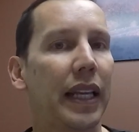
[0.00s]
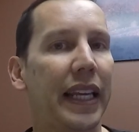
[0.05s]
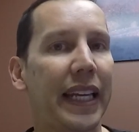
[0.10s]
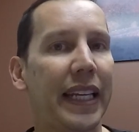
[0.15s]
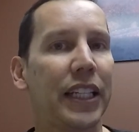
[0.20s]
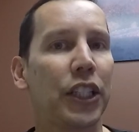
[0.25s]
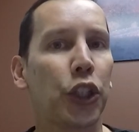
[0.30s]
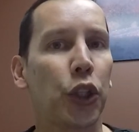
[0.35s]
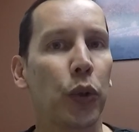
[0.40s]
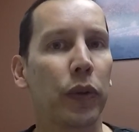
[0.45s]

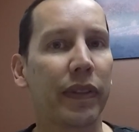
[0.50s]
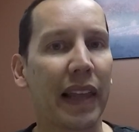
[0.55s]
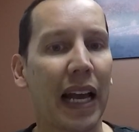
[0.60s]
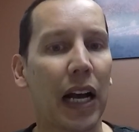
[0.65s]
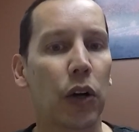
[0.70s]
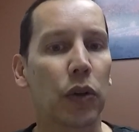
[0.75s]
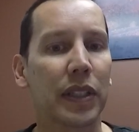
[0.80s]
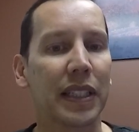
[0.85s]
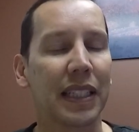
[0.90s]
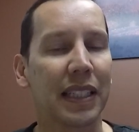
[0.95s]
In
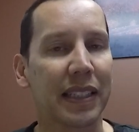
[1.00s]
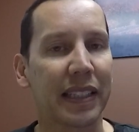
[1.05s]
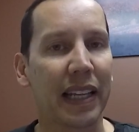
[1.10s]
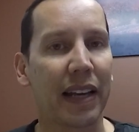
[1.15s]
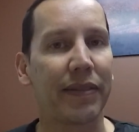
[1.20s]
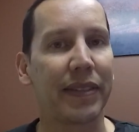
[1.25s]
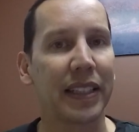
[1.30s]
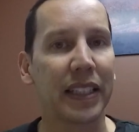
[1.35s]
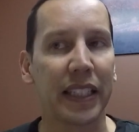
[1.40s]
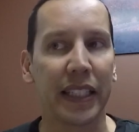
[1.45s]

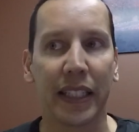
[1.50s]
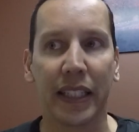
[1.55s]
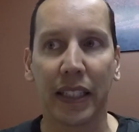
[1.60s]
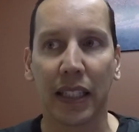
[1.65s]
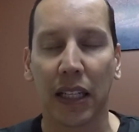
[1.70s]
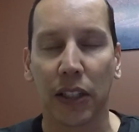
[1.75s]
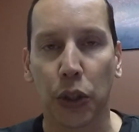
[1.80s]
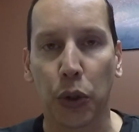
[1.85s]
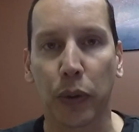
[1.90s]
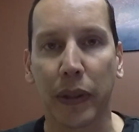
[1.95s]

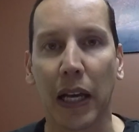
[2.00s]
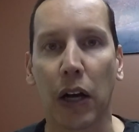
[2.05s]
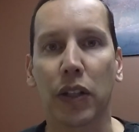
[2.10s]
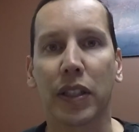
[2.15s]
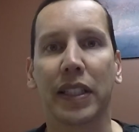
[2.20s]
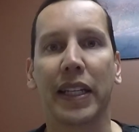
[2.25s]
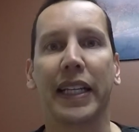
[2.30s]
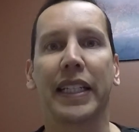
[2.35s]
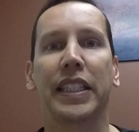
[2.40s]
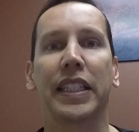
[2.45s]
2017,
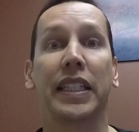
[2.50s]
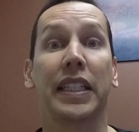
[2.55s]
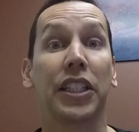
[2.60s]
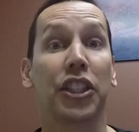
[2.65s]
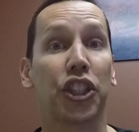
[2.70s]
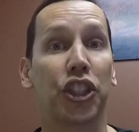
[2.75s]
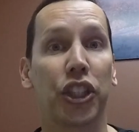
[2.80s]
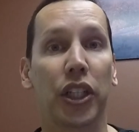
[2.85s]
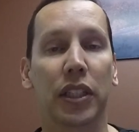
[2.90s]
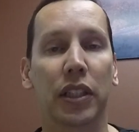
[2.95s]
2018
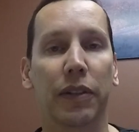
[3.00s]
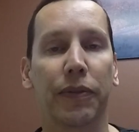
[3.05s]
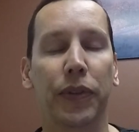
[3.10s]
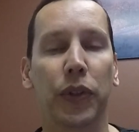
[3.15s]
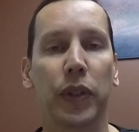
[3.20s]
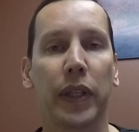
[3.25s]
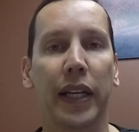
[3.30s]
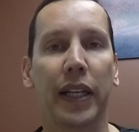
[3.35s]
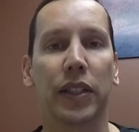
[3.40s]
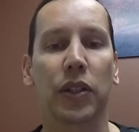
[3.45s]
is just a
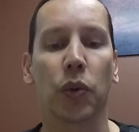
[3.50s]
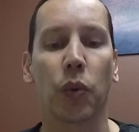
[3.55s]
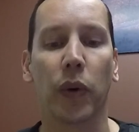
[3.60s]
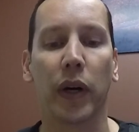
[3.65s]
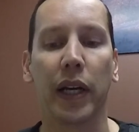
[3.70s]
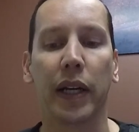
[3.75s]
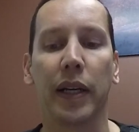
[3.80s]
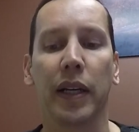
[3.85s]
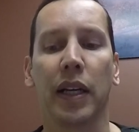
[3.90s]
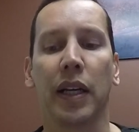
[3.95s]
few days
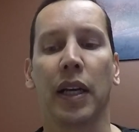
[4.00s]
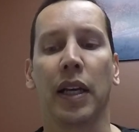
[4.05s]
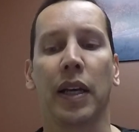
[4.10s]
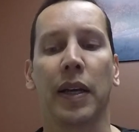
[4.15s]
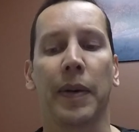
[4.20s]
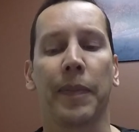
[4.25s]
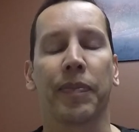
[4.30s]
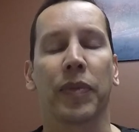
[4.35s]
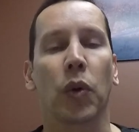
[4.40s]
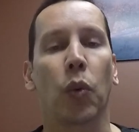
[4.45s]
away,
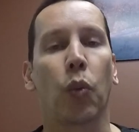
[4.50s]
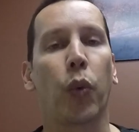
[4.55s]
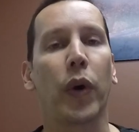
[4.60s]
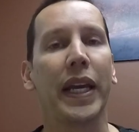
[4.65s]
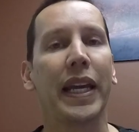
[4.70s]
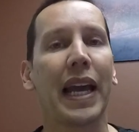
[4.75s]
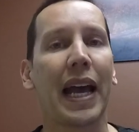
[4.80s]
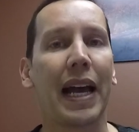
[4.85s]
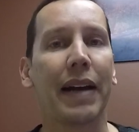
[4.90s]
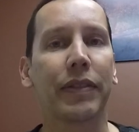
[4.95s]

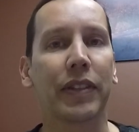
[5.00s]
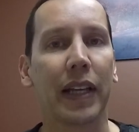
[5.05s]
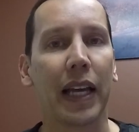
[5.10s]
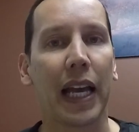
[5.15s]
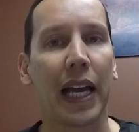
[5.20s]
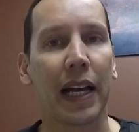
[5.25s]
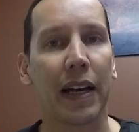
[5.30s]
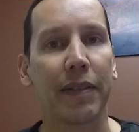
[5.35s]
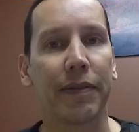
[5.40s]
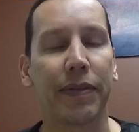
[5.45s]
we have to
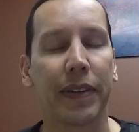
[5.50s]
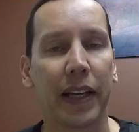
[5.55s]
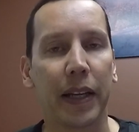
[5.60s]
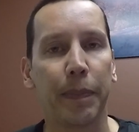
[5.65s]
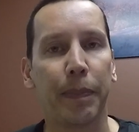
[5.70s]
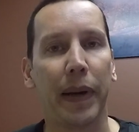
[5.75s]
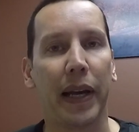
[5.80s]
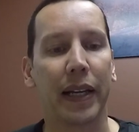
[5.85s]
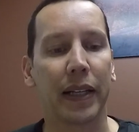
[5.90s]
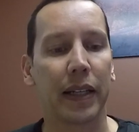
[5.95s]
have a
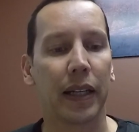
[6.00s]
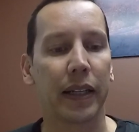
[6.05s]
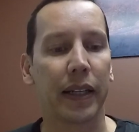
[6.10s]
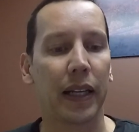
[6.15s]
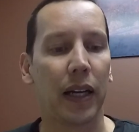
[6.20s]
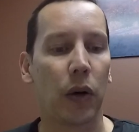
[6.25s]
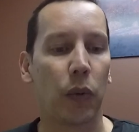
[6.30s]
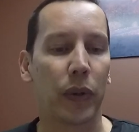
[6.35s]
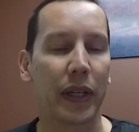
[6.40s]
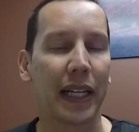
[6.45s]
bank
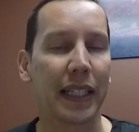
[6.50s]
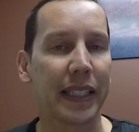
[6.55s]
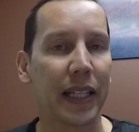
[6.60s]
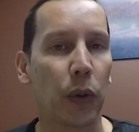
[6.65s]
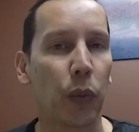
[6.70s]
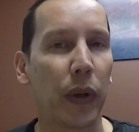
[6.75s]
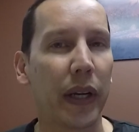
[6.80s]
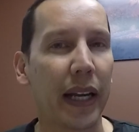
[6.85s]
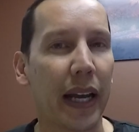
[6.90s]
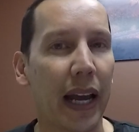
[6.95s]
account. When I say
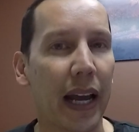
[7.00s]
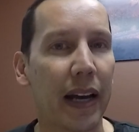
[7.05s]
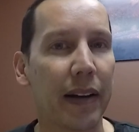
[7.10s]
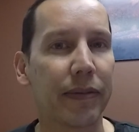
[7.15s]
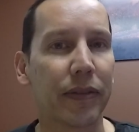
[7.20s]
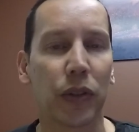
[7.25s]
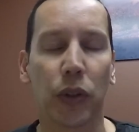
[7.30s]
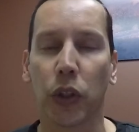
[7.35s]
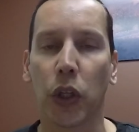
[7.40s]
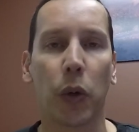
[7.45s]
we
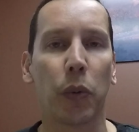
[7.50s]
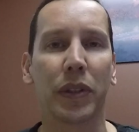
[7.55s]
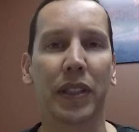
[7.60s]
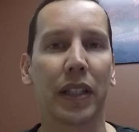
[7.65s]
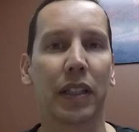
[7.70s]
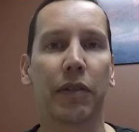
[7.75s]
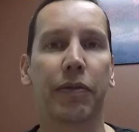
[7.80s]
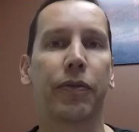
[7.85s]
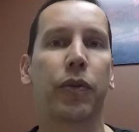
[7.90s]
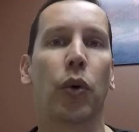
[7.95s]
have to, no one's
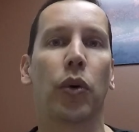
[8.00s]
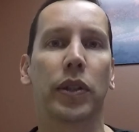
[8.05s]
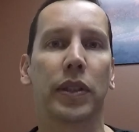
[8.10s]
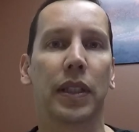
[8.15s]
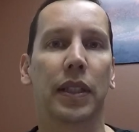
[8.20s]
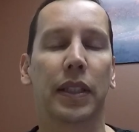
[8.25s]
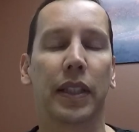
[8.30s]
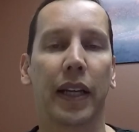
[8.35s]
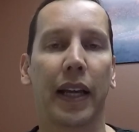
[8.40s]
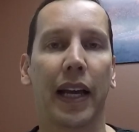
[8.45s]
going to
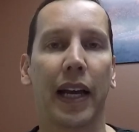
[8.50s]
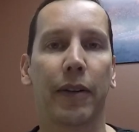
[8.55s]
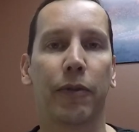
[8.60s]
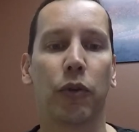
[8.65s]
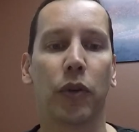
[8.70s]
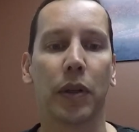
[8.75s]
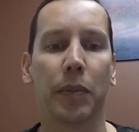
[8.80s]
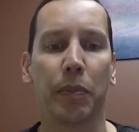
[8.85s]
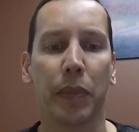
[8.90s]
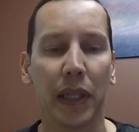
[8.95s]
force us to have
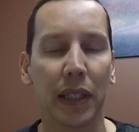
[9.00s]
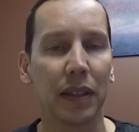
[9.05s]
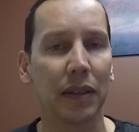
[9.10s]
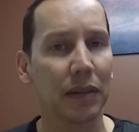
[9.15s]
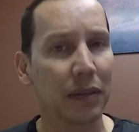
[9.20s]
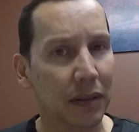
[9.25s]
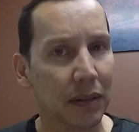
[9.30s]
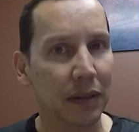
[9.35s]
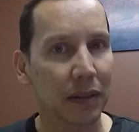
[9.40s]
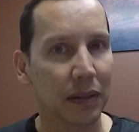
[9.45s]
one, but
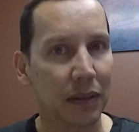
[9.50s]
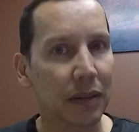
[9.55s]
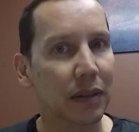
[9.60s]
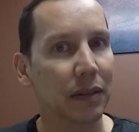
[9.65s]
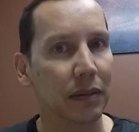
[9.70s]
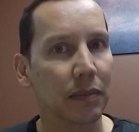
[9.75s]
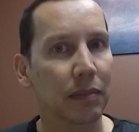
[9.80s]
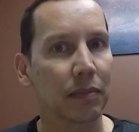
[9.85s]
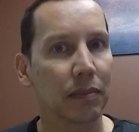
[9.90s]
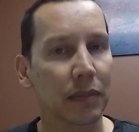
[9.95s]

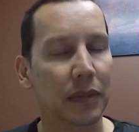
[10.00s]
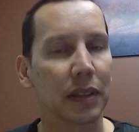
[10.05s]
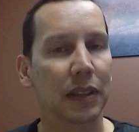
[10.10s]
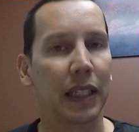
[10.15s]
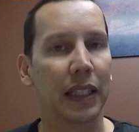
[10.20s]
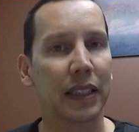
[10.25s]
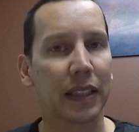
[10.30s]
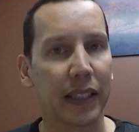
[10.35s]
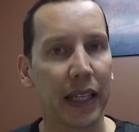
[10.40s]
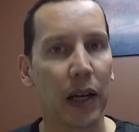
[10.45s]

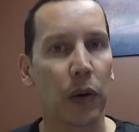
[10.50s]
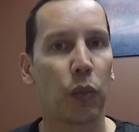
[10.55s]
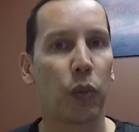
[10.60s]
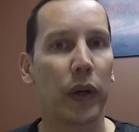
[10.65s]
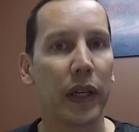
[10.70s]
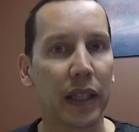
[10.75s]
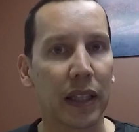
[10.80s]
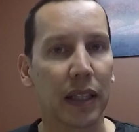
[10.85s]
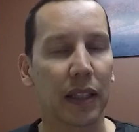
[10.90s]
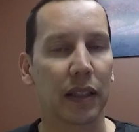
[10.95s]
let's get
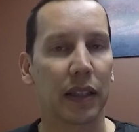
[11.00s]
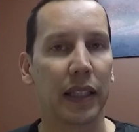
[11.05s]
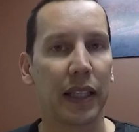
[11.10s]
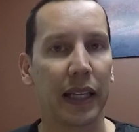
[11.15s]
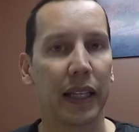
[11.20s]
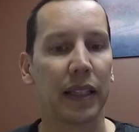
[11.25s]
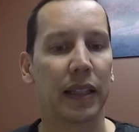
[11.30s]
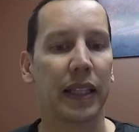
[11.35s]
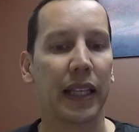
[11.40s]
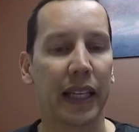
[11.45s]
with
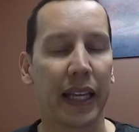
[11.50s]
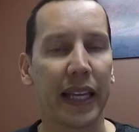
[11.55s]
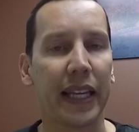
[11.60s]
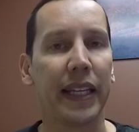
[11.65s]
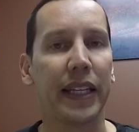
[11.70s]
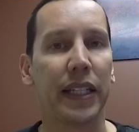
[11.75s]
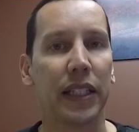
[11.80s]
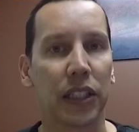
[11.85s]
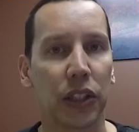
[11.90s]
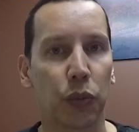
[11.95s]
the
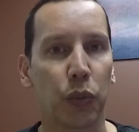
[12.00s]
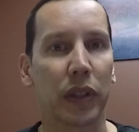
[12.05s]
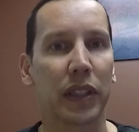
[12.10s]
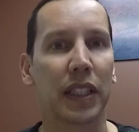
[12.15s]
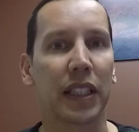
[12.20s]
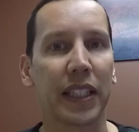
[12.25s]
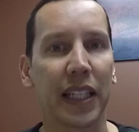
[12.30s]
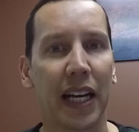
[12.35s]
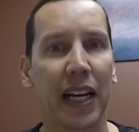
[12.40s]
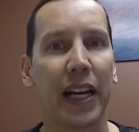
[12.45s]
age, with
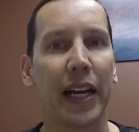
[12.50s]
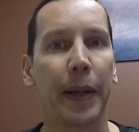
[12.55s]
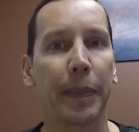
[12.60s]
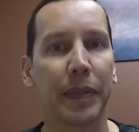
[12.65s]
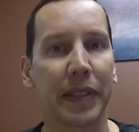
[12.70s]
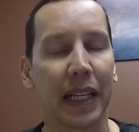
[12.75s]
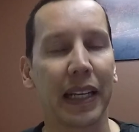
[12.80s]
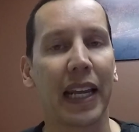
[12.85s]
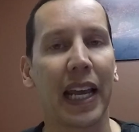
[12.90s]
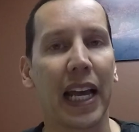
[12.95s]
the
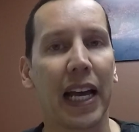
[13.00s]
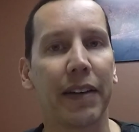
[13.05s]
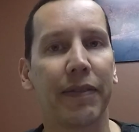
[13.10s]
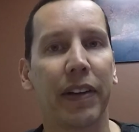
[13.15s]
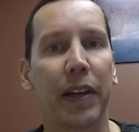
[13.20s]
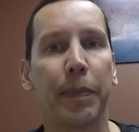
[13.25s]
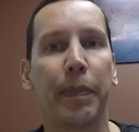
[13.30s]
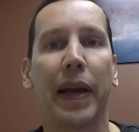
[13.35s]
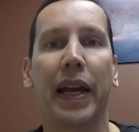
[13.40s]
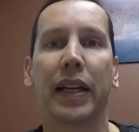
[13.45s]
times, and
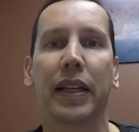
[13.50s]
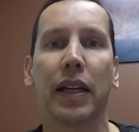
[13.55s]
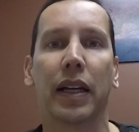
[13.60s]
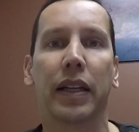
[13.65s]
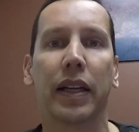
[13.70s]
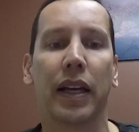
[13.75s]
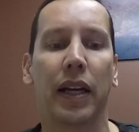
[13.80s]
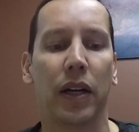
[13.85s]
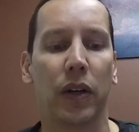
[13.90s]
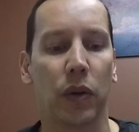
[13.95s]
have a bank
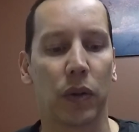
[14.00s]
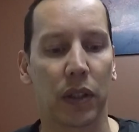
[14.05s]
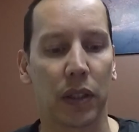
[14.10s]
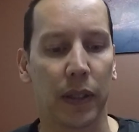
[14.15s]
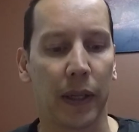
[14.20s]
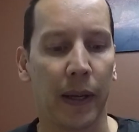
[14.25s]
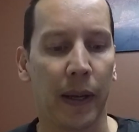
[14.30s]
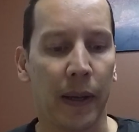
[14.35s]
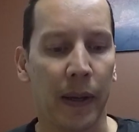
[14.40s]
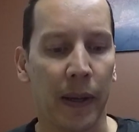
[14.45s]
account.